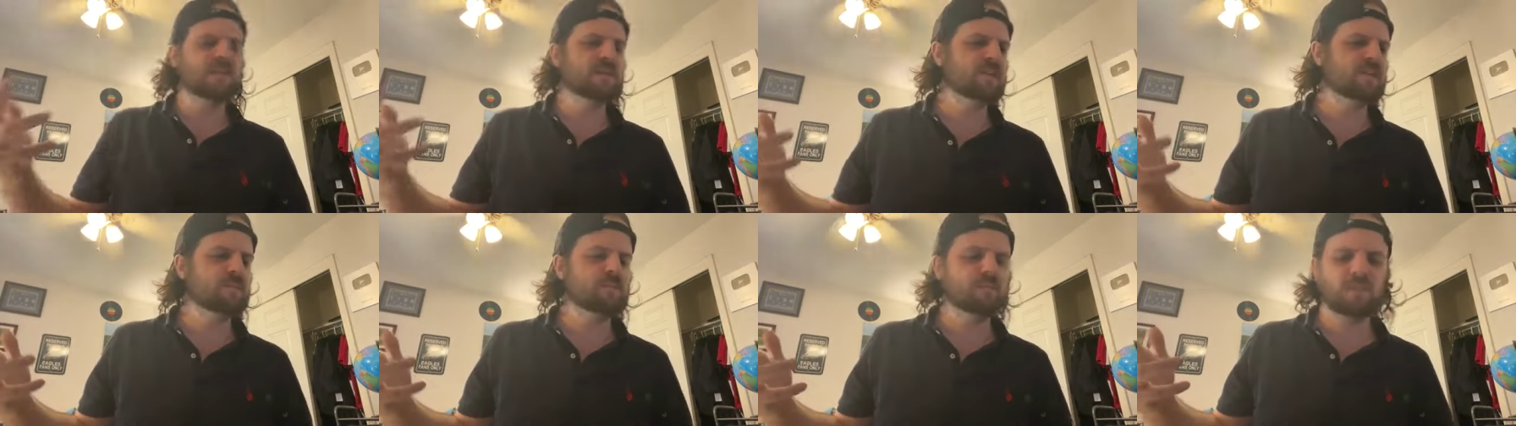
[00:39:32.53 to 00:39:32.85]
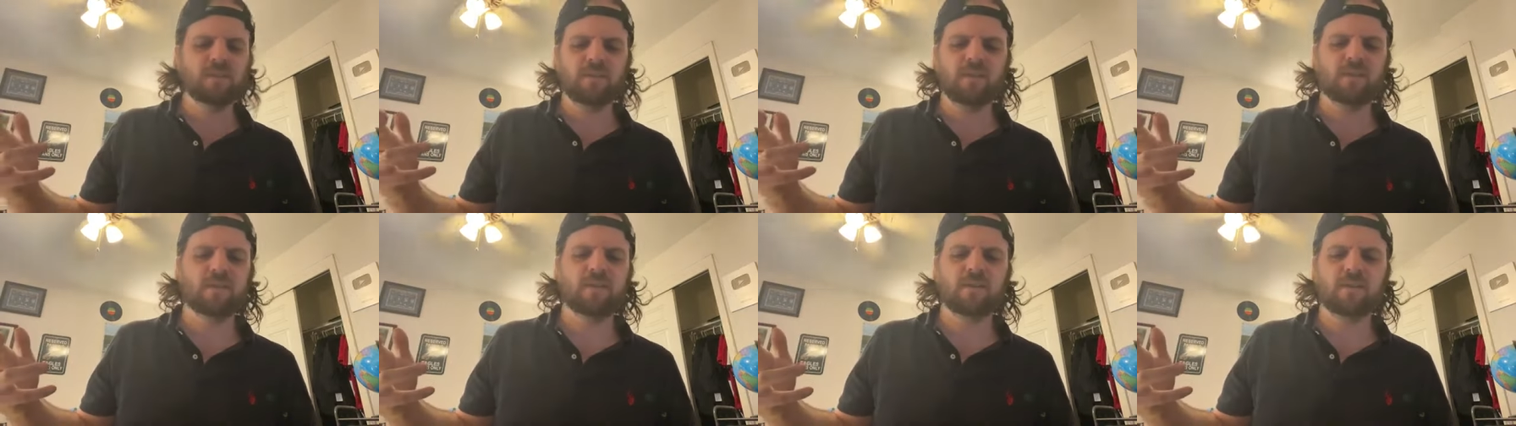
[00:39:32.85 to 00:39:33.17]

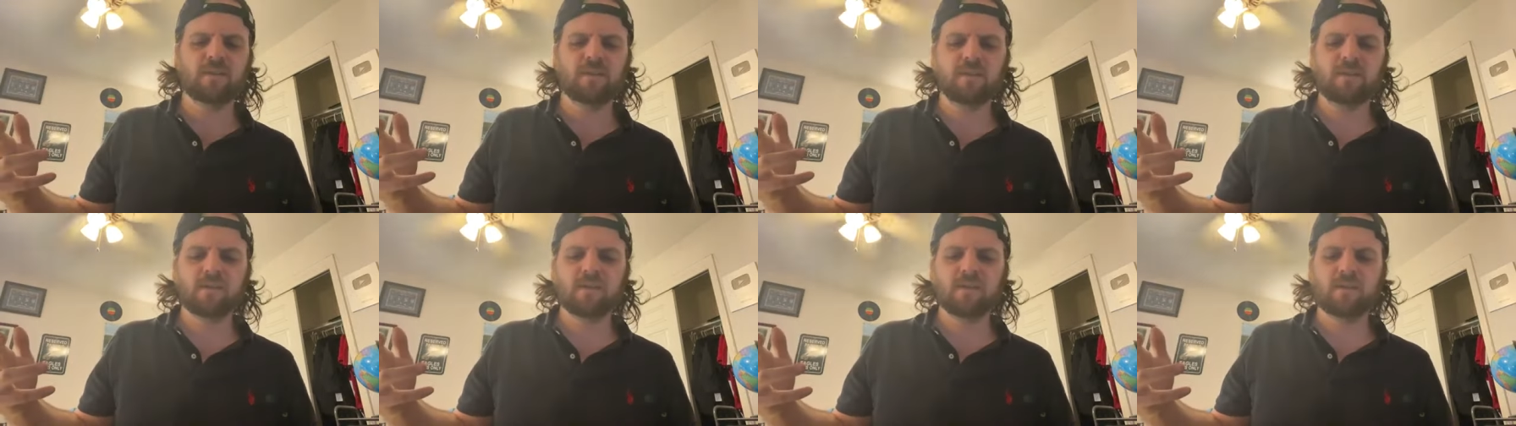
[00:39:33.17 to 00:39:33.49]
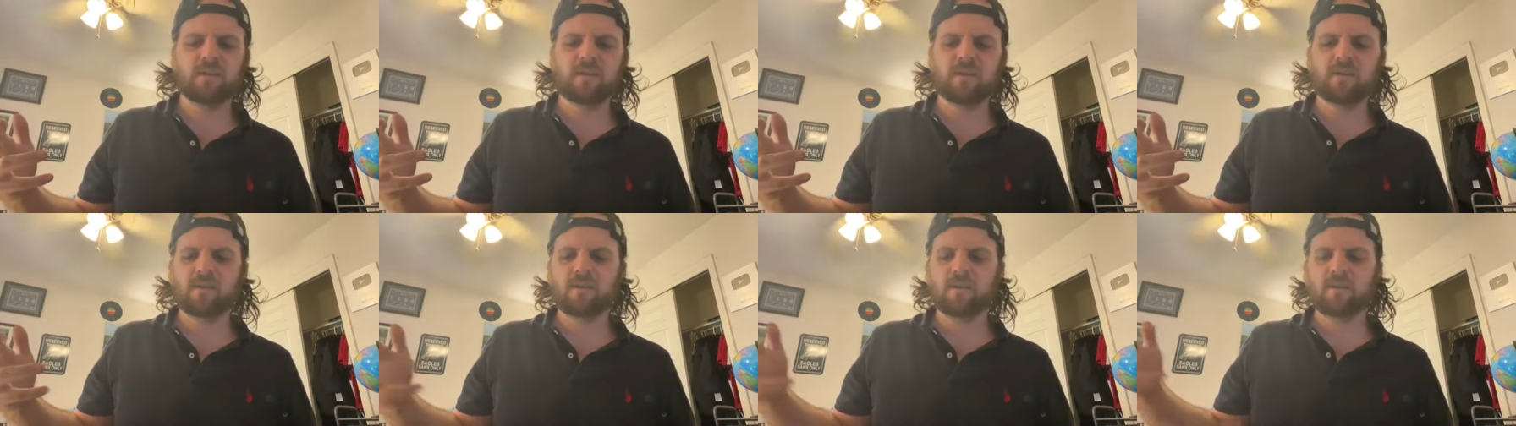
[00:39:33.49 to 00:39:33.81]
Hitman.
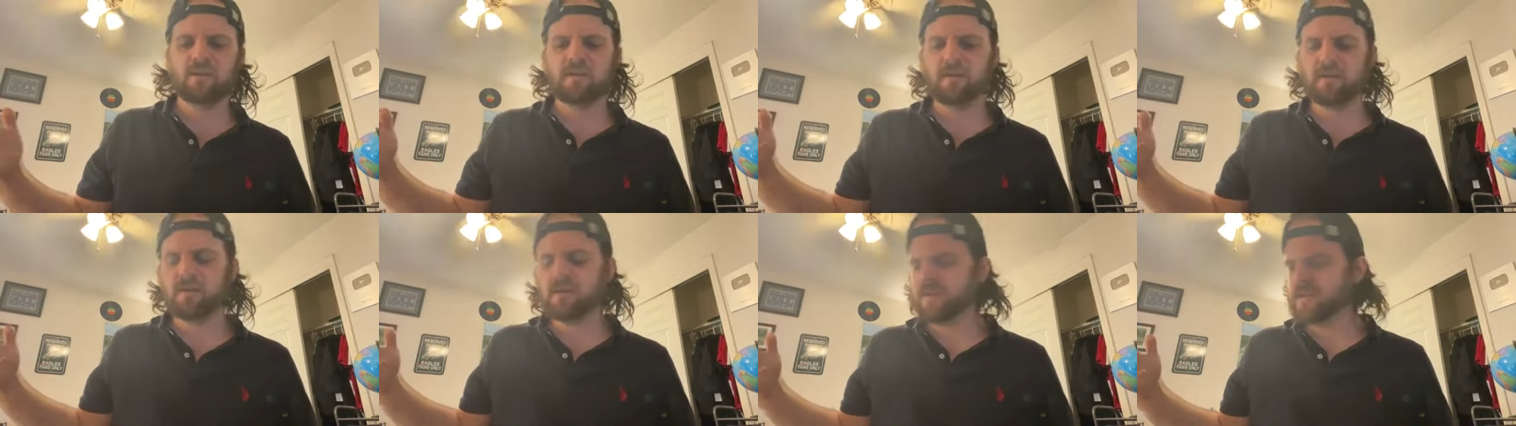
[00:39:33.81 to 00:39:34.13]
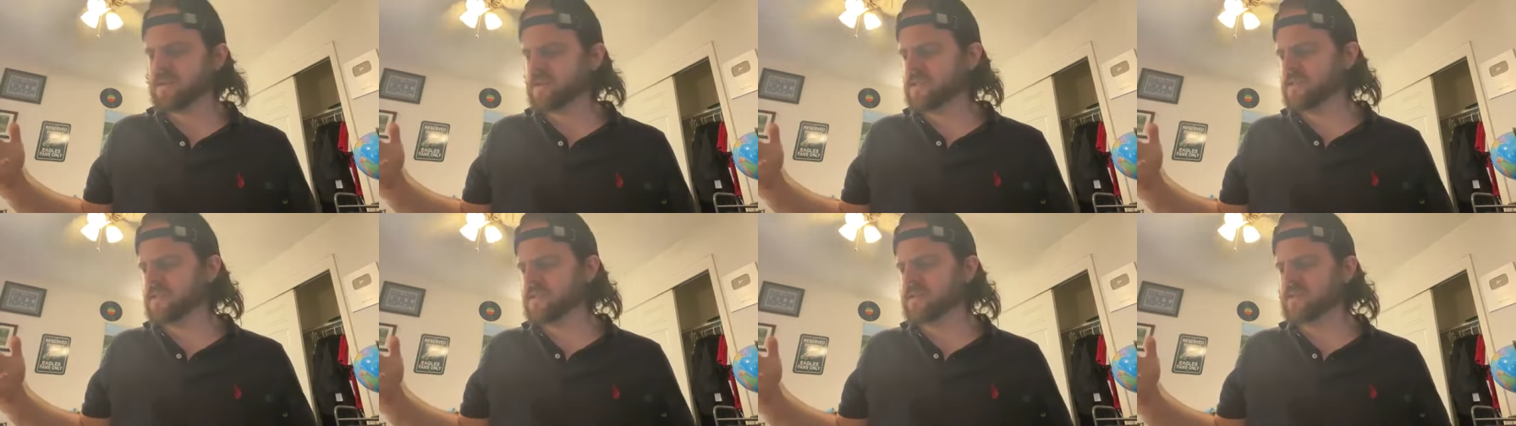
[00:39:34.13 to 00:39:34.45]

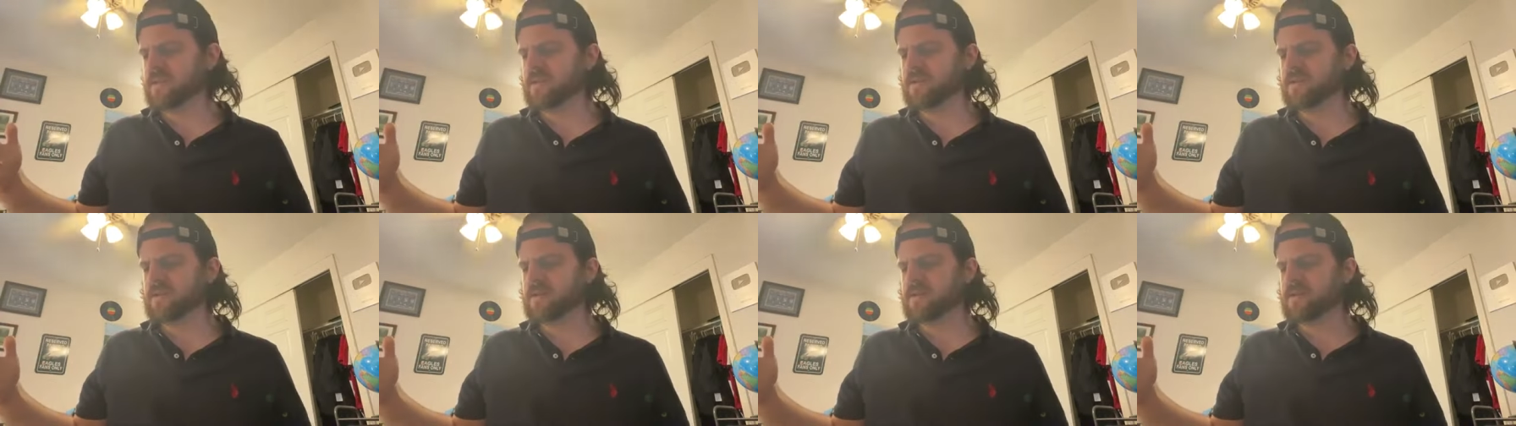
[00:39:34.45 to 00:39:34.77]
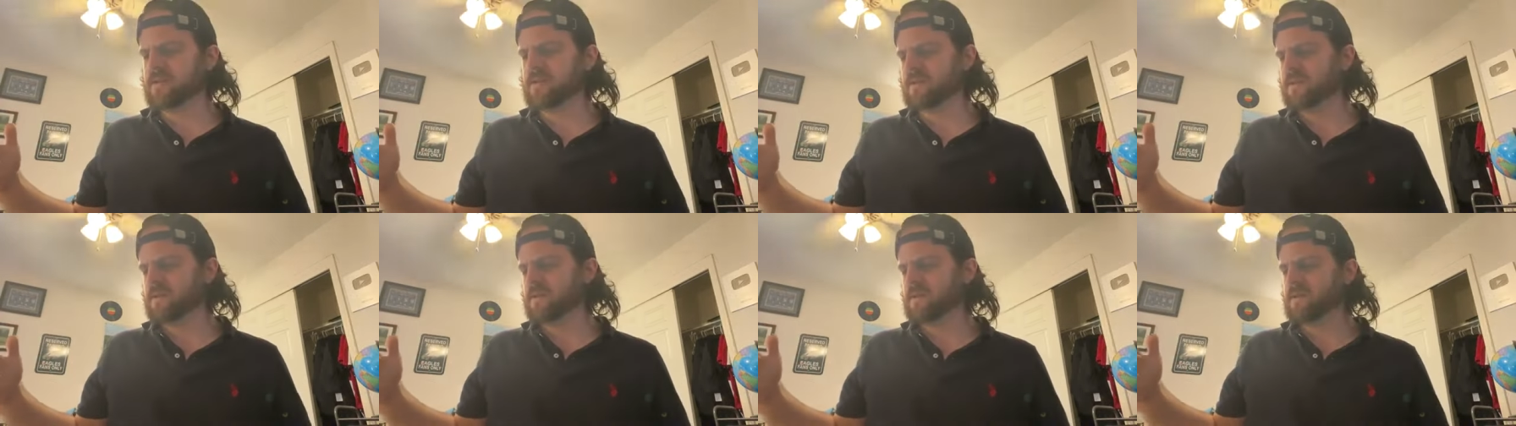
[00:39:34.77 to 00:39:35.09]
Shit.